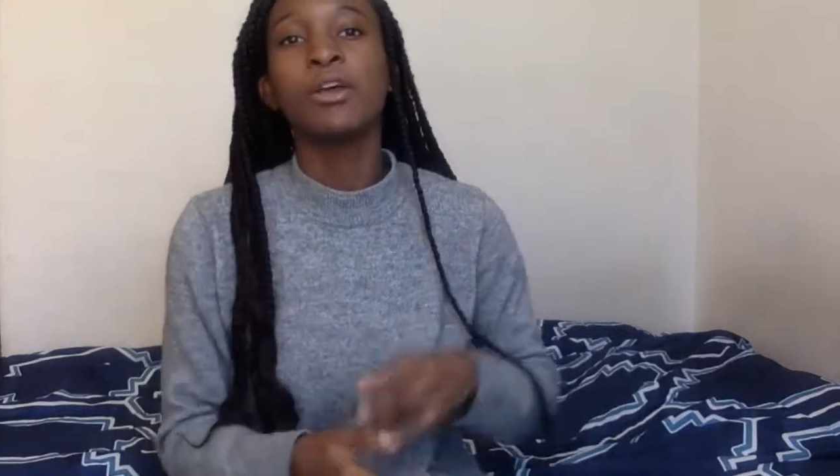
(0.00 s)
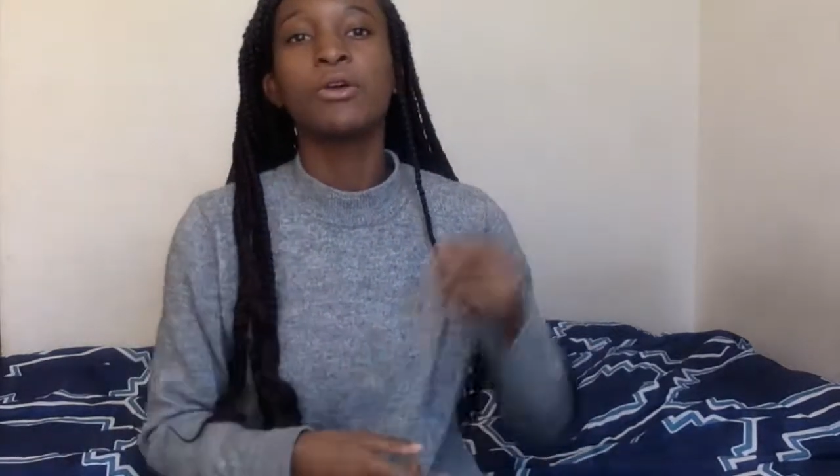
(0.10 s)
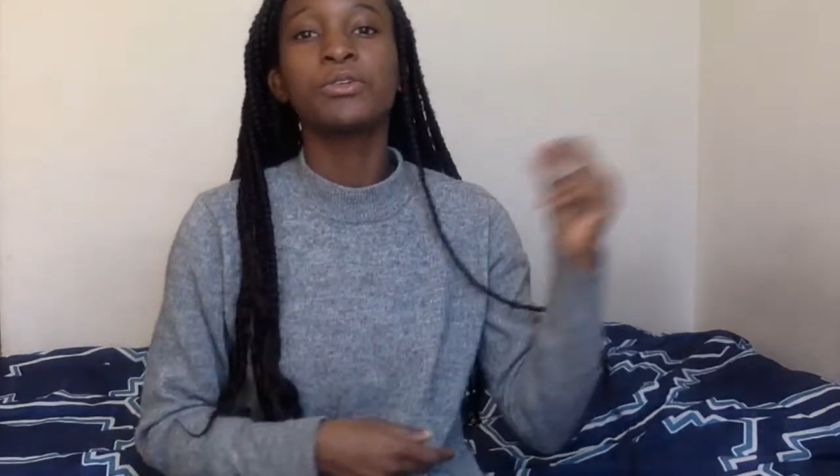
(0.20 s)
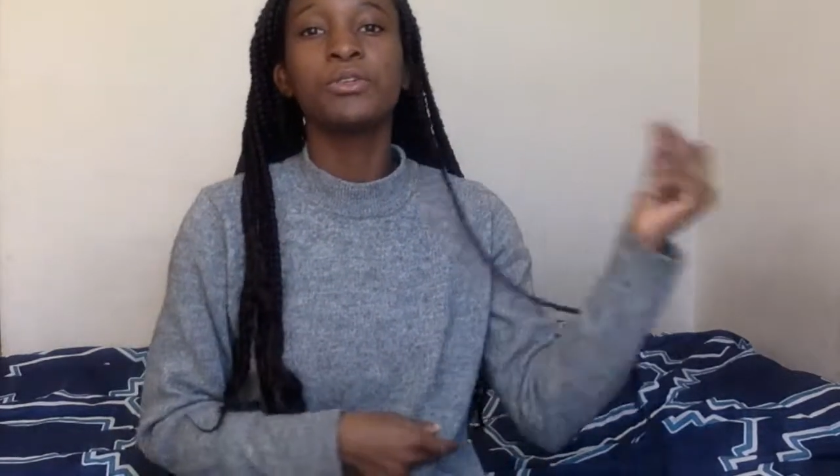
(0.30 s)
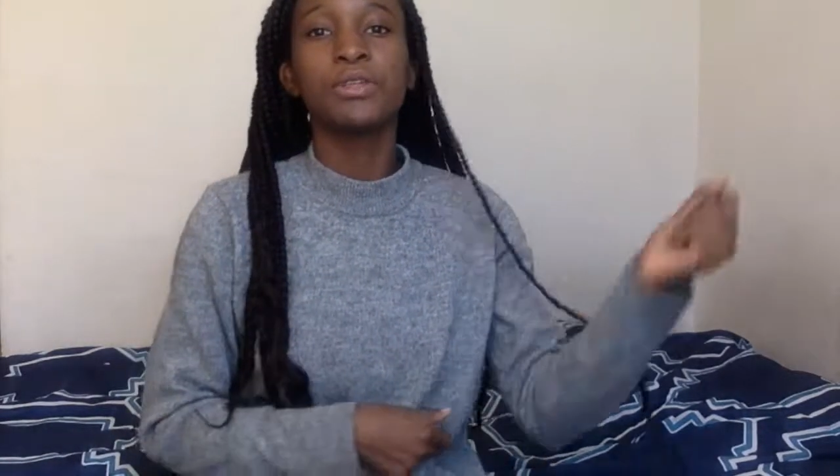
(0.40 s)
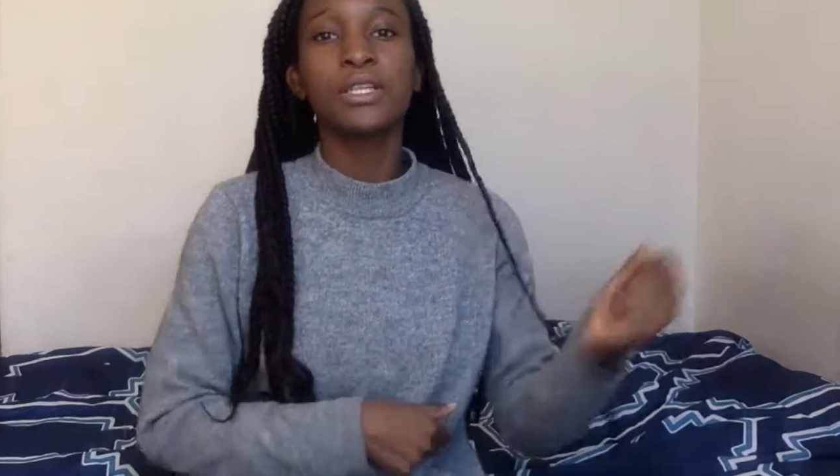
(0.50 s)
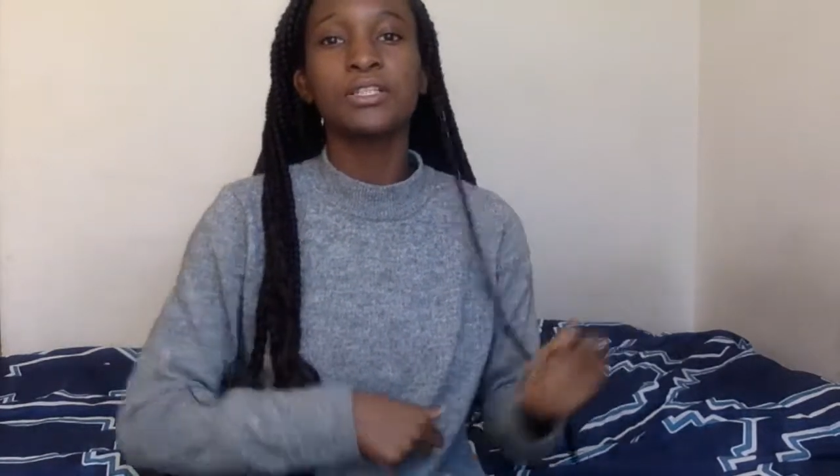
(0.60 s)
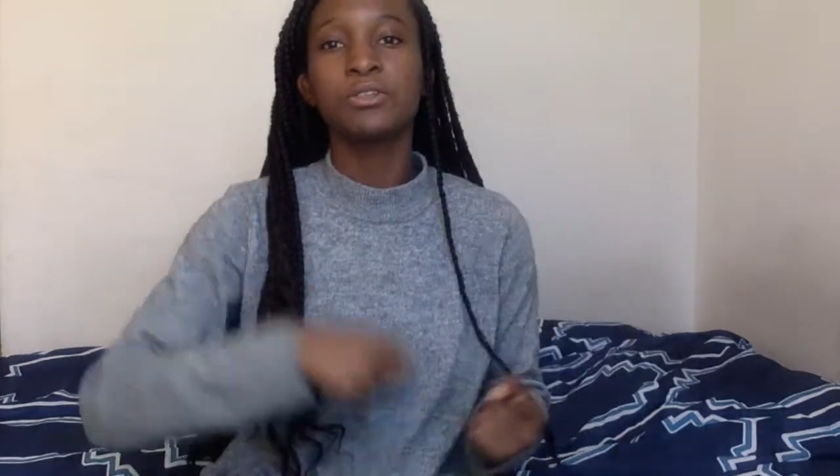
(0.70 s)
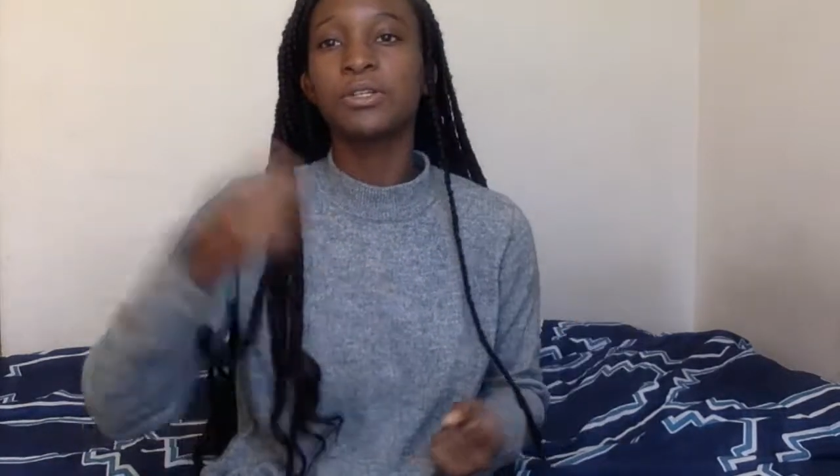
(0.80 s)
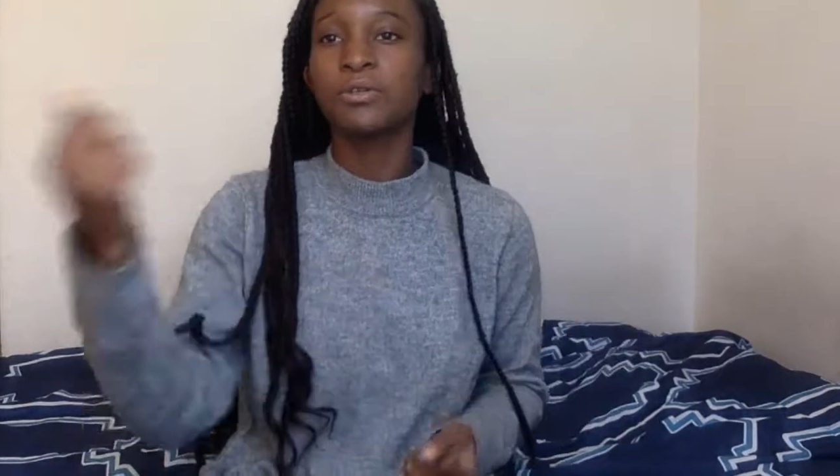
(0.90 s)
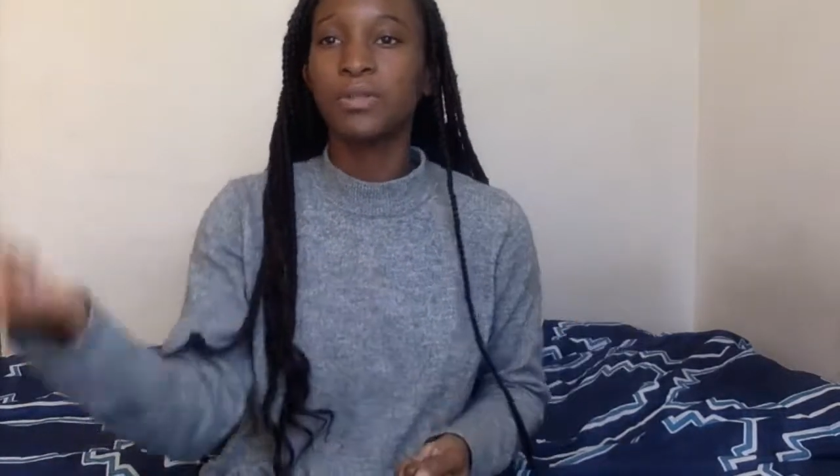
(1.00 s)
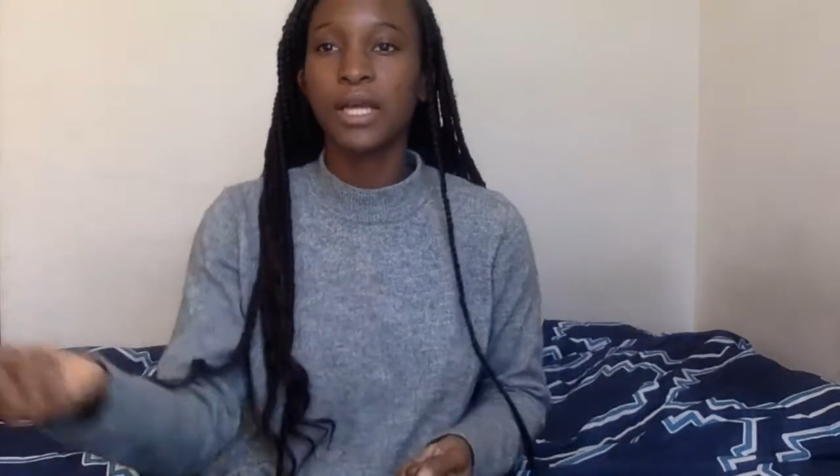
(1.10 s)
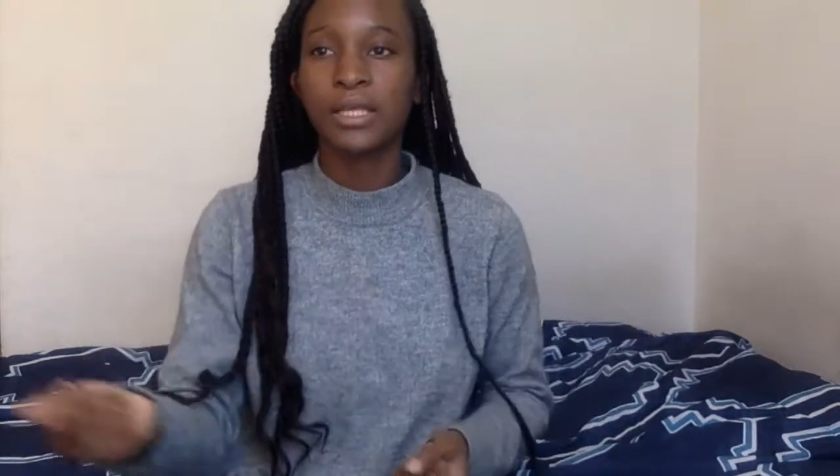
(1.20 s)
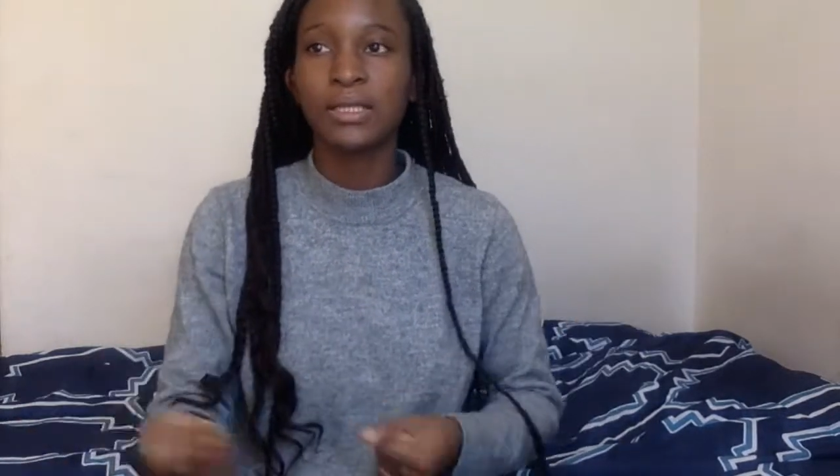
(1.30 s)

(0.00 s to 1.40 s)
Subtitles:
go do this, you can do that.